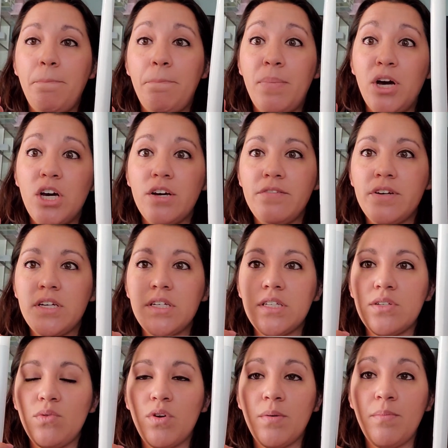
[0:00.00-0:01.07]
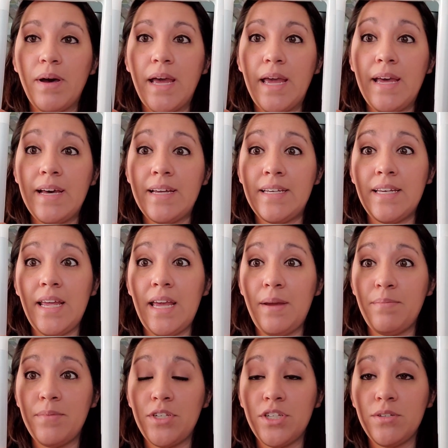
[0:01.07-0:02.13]
book covers or my
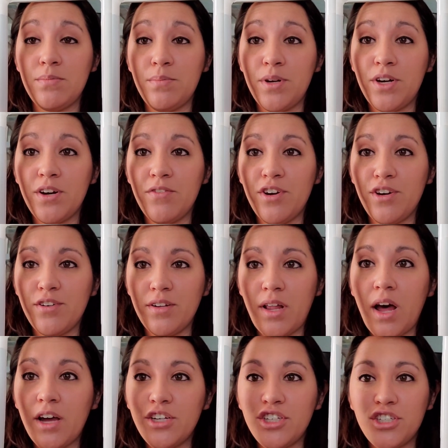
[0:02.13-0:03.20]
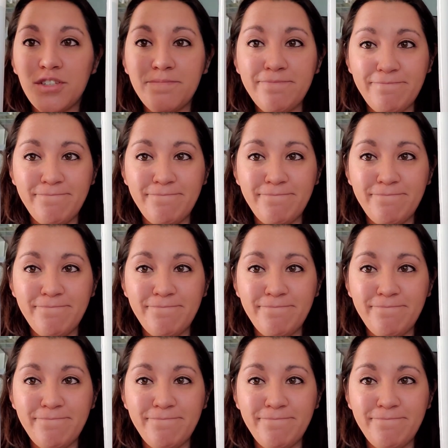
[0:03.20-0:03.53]
unnamed book cover collage